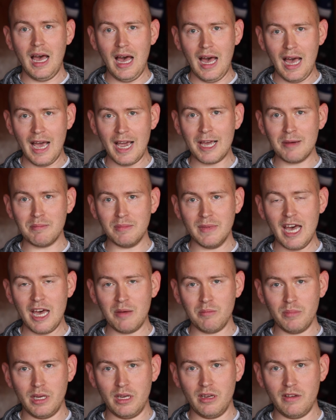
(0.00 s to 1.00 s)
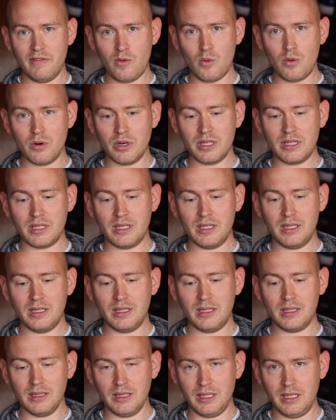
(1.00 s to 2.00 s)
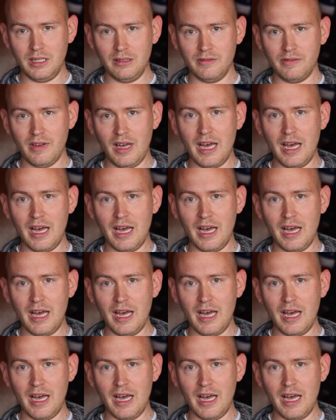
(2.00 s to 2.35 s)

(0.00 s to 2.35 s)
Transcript: I am not being forced to leave.